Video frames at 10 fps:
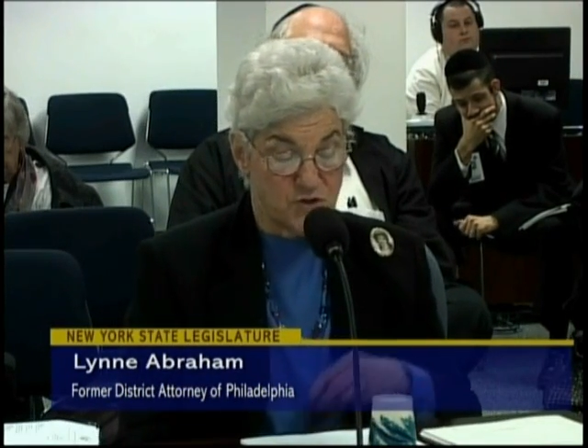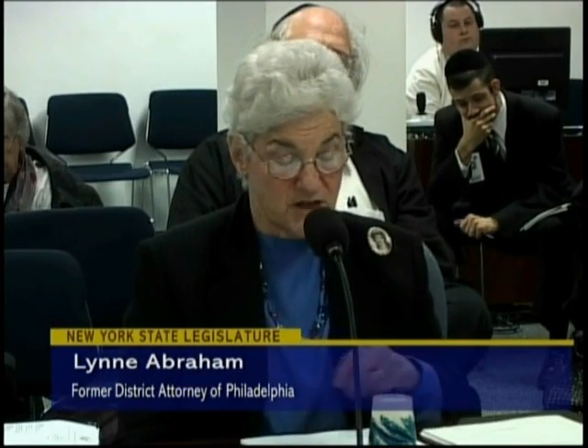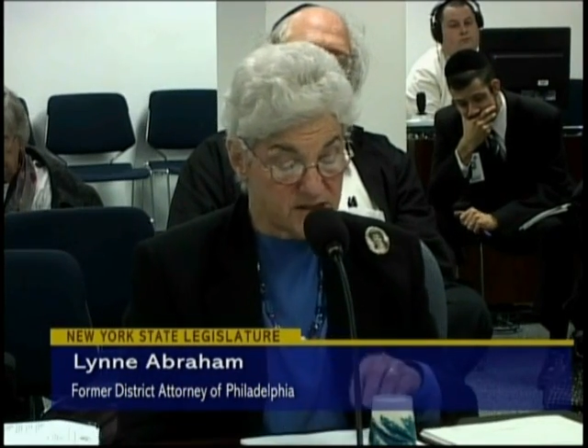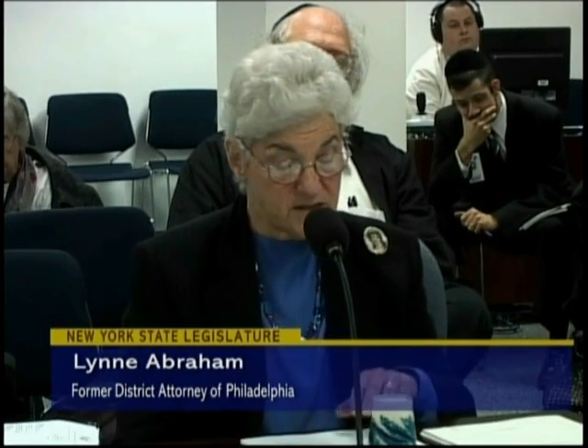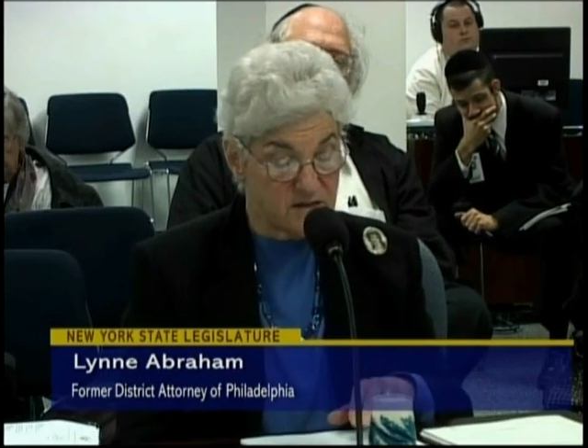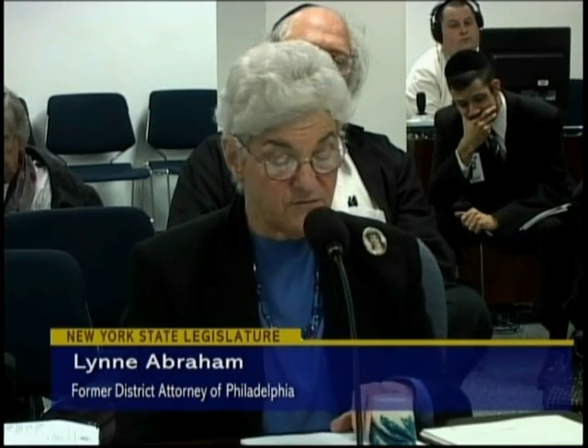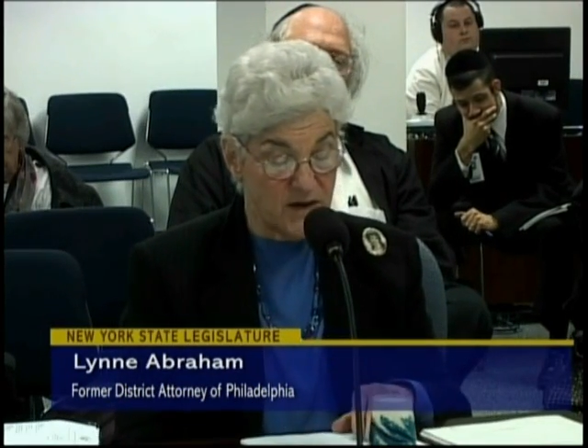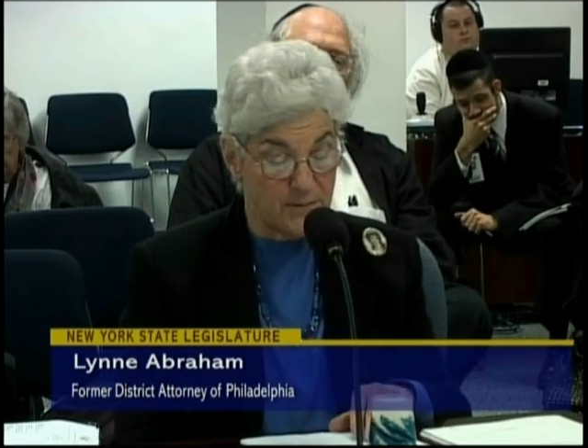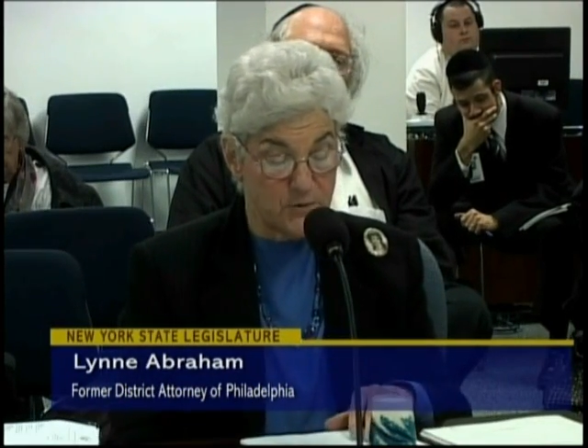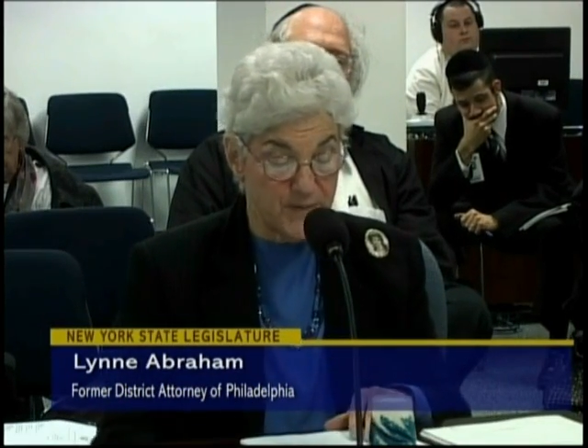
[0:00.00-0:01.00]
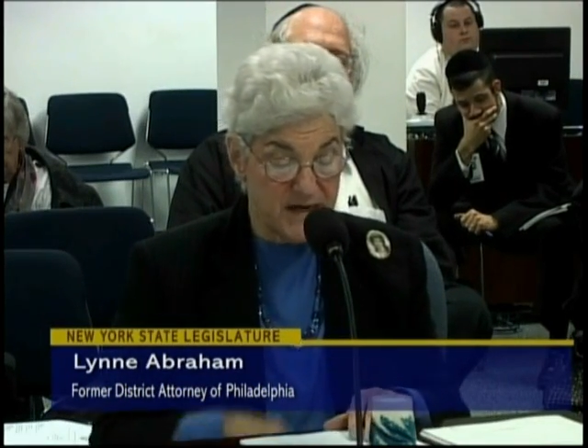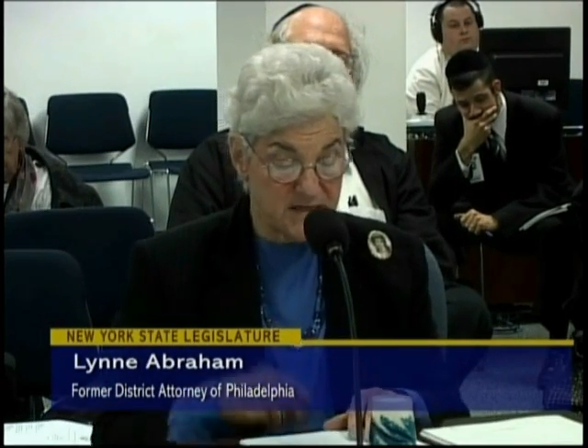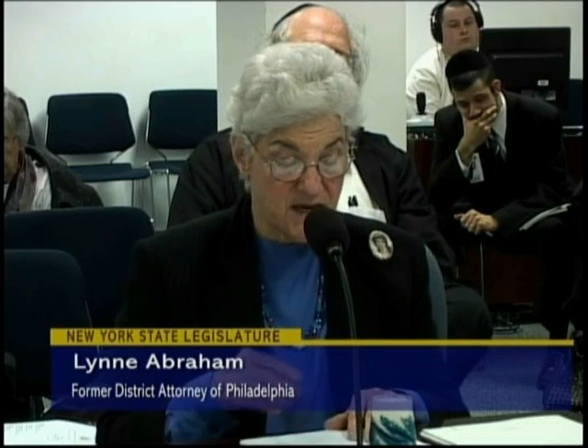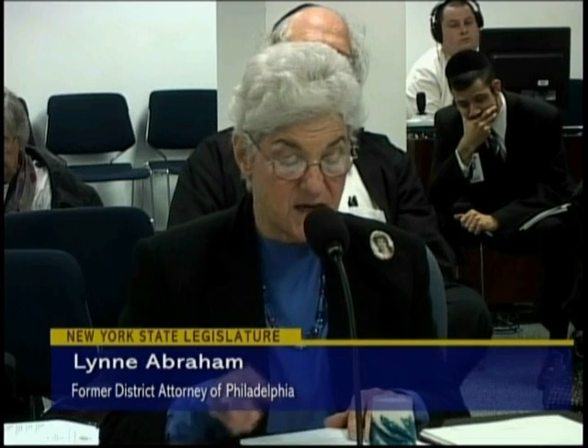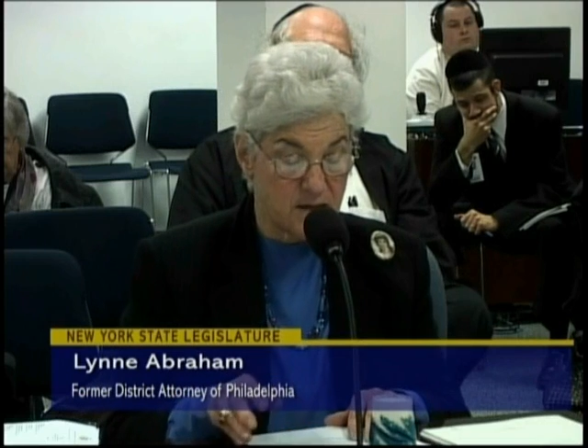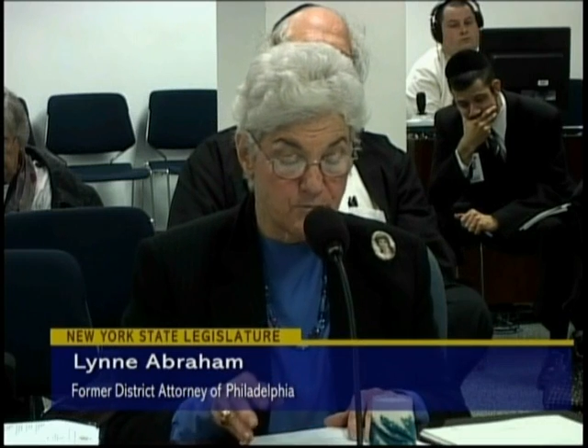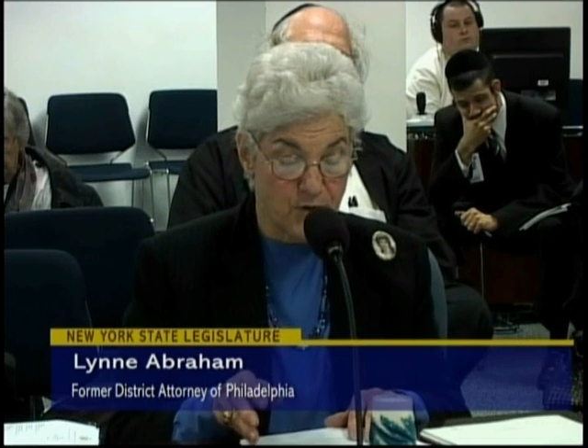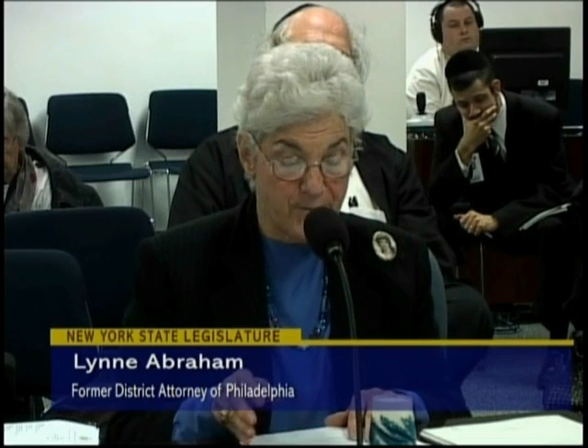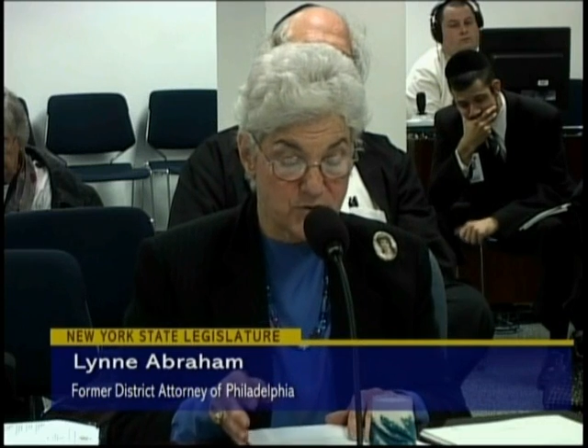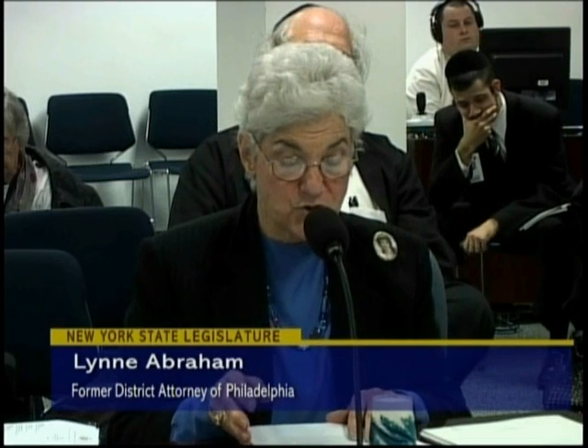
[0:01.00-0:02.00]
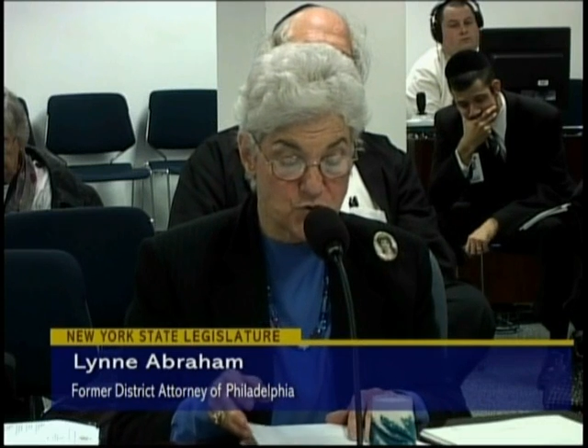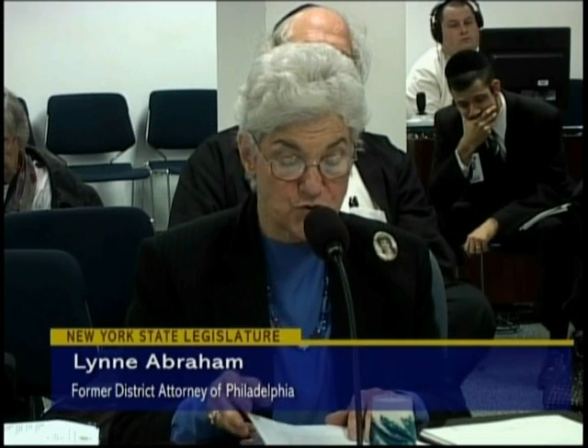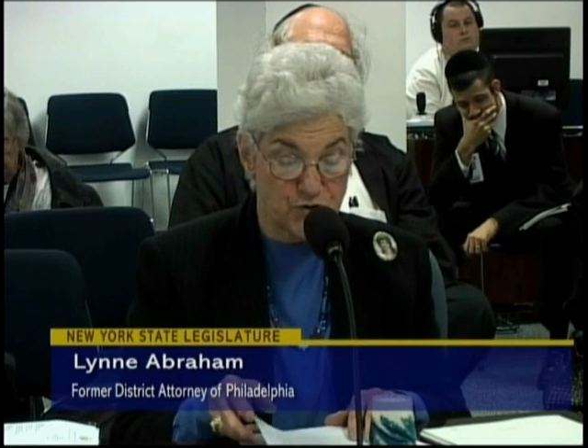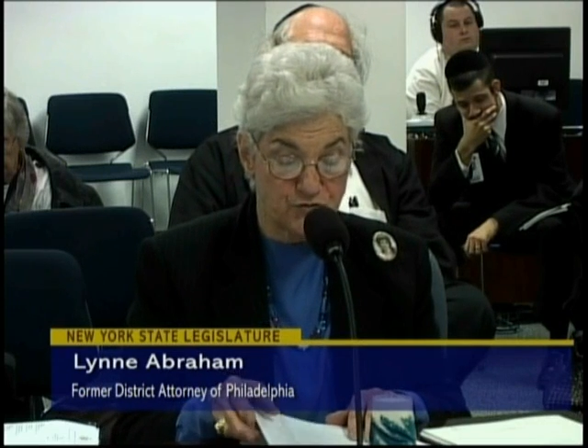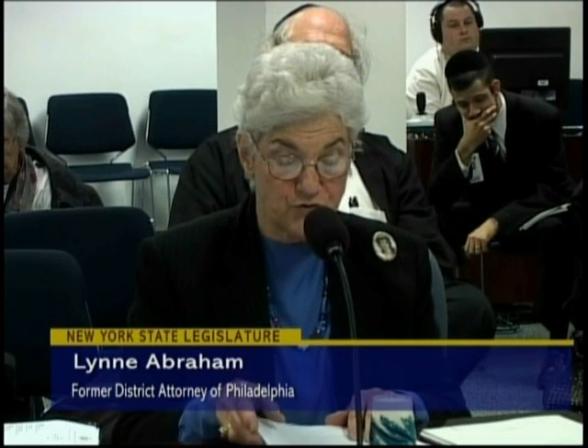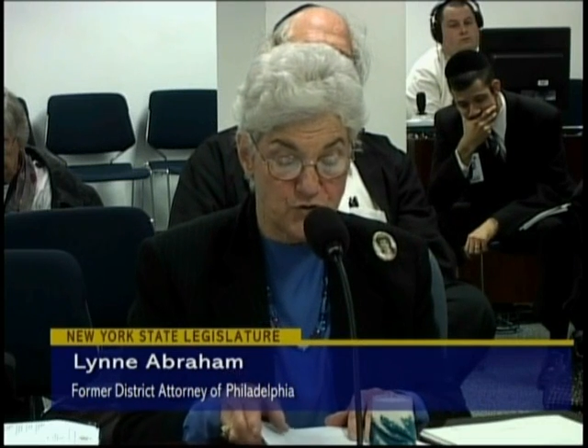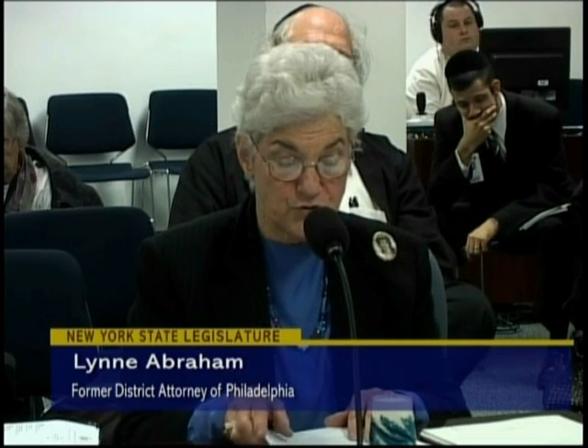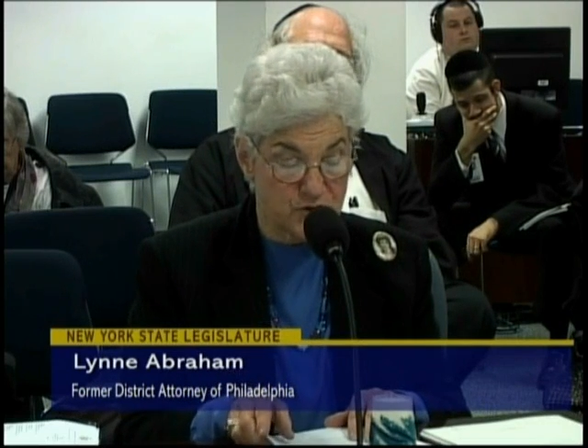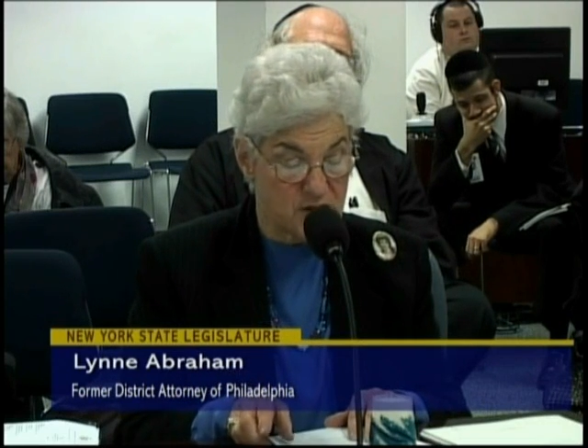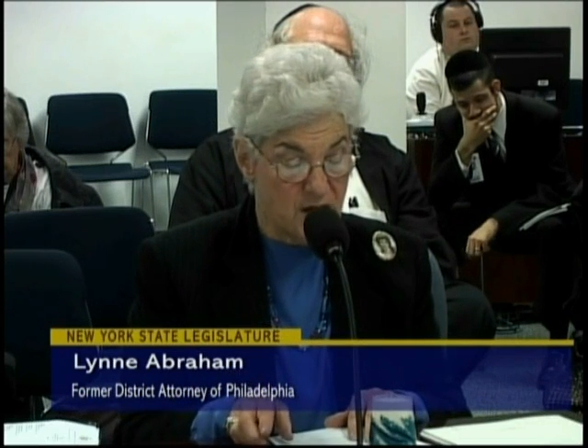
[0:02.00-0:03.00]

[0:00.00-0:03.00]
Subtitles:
doesn't develop or maintain proper social controls,